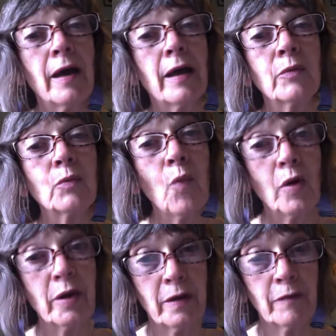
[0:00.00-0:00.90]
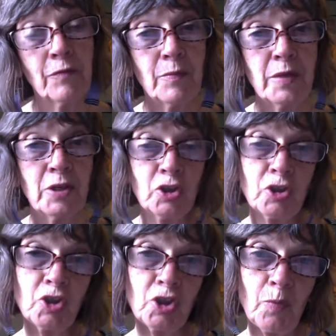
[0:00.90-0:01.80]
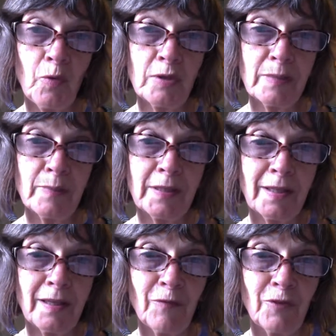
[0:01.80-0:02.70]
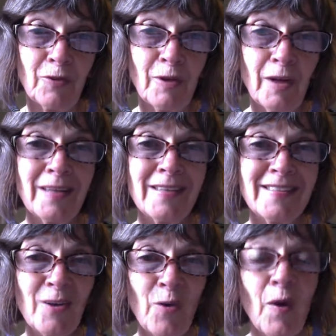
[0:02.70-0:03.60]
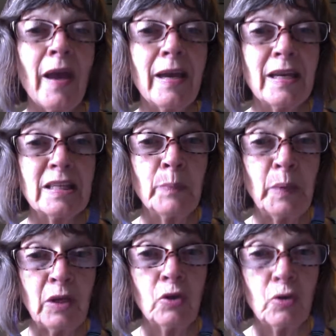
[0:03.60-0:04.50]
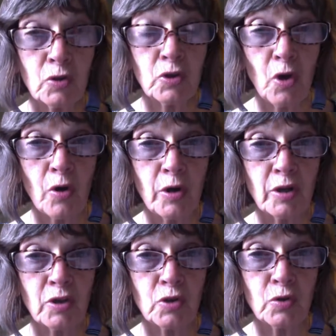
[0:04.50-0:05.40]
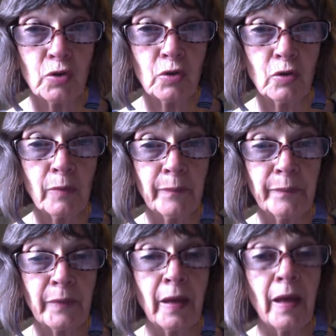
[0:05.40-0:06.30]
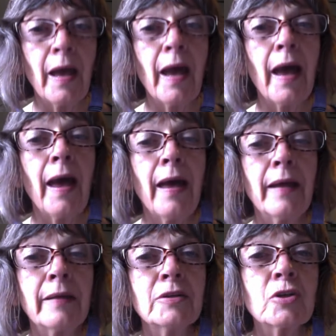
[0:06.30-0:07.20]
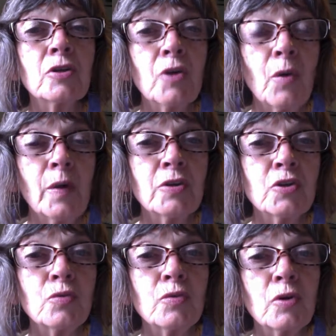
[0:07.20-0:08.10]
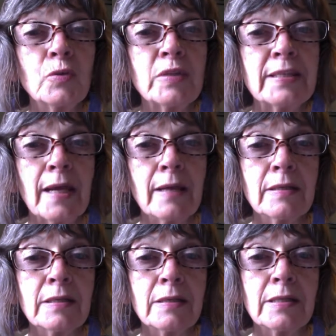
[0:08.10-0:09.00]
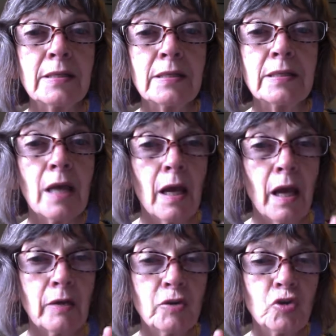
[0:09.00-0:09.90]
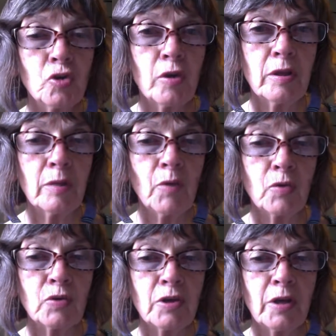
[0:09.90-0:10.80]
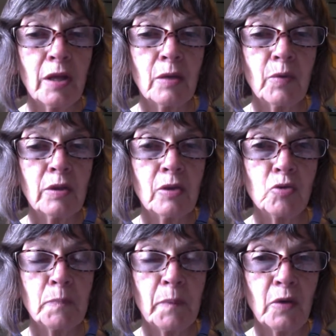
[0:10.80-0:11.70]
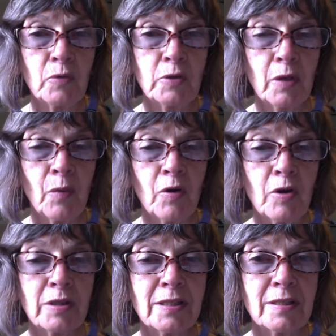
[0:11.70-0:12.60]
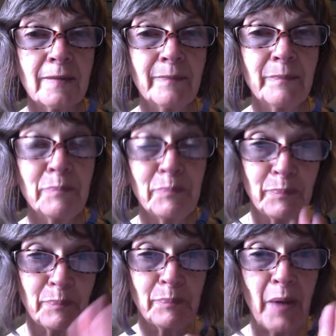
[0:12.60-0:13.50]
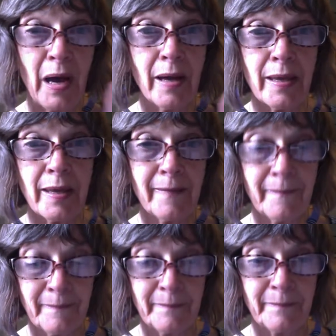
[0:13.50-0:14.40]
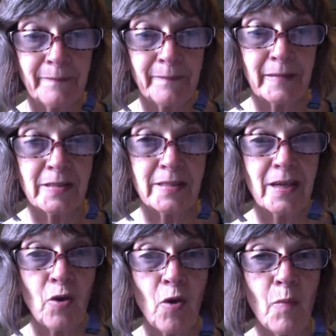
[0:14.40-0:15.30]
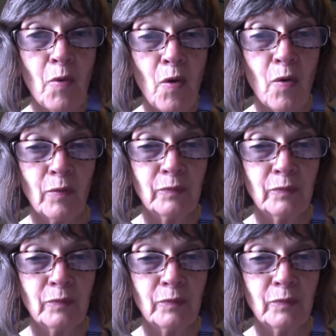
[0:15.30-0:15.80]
what information she wants me to give you. So it's been good talking to you, and go and do those sentences and join them all together with those building words. Bye! Zikomo!